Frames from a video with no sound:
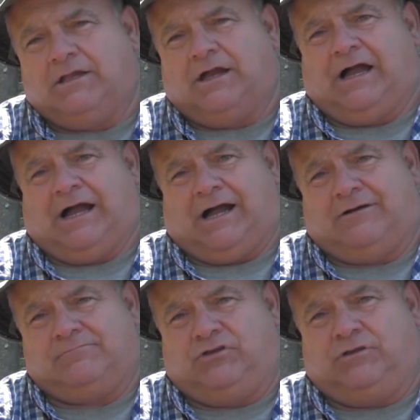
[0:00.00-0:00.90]

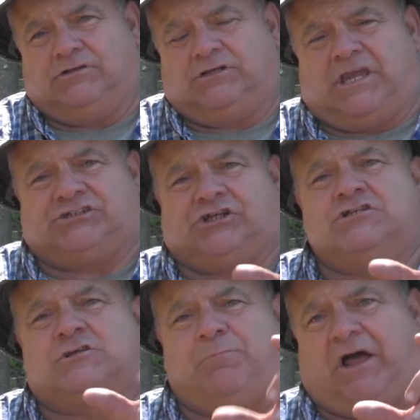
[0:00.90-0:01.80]
uh,
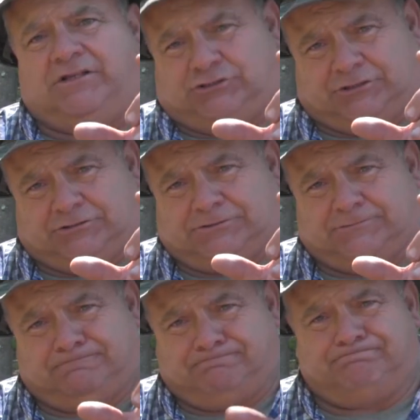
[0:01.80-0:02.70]
kitchen sponges.
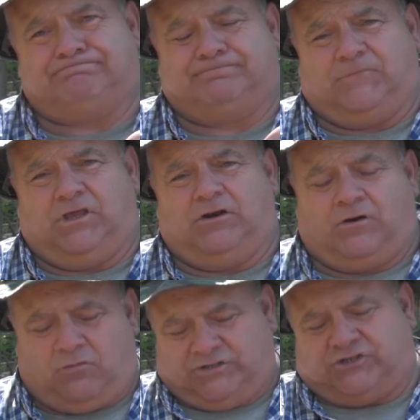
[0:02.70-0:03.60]
You
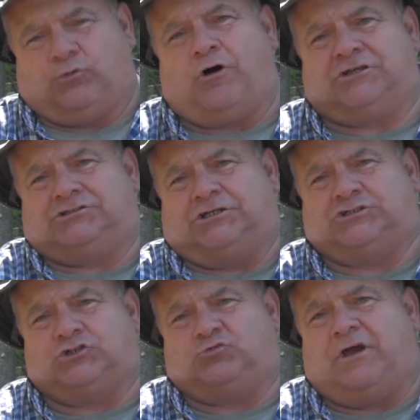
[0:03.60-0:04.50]
know what you wash
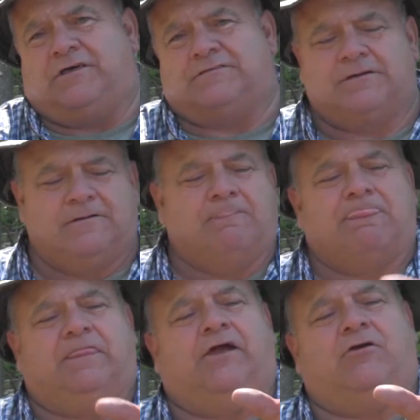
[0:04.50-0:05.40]
dishes with?
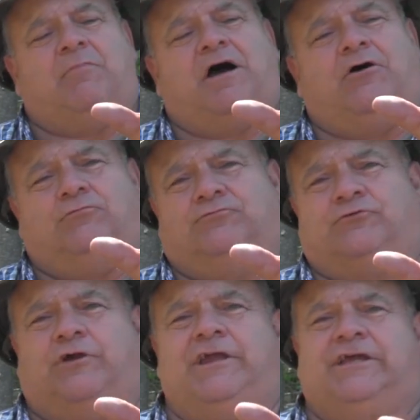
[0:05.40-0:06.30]
They're about
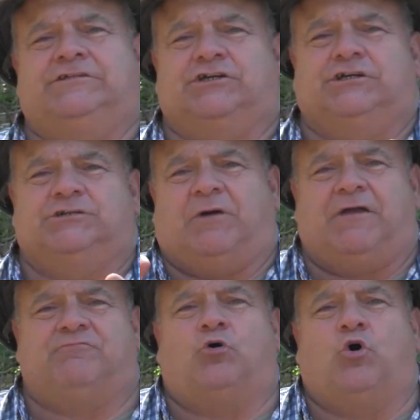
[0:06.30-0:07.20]
three inches
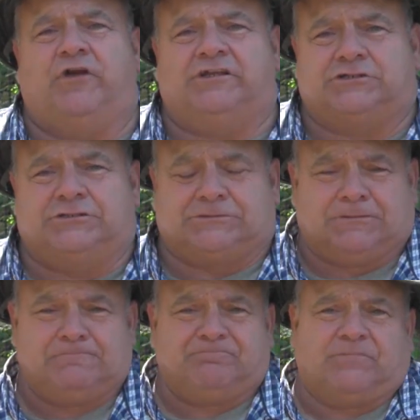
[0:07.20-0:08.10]
by four inches,
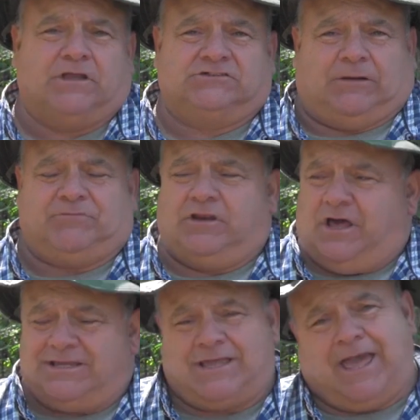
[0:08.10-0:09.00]
something
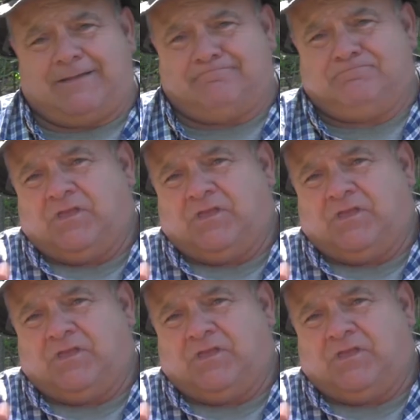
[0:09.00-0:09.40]
like that